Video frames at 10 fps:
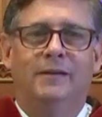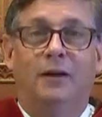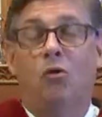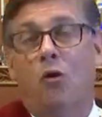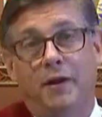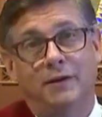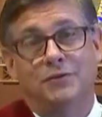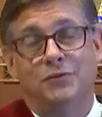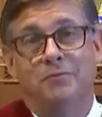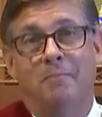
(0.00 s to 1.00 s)
According
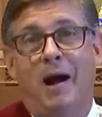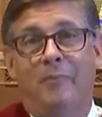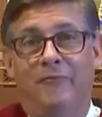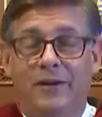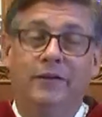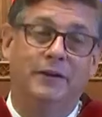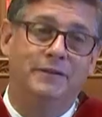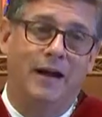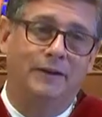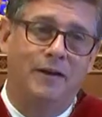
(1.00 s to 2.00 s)
to
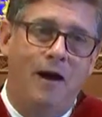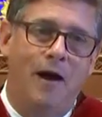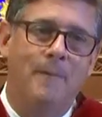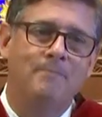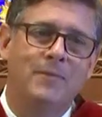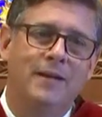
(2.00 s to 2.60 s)
bobvila.com,